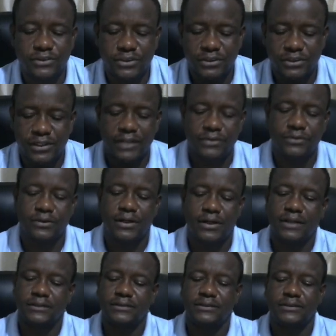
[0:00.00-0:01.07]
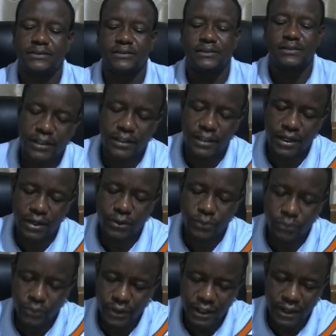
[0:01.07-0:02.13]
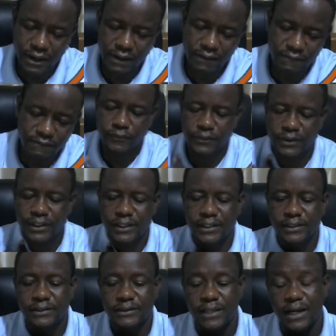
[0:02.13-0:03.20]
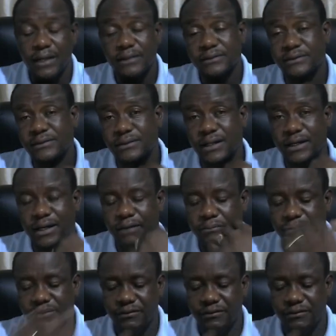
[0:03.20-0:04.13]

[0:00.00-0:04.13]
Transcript: Just like you can see, now we have daily tasks that have been.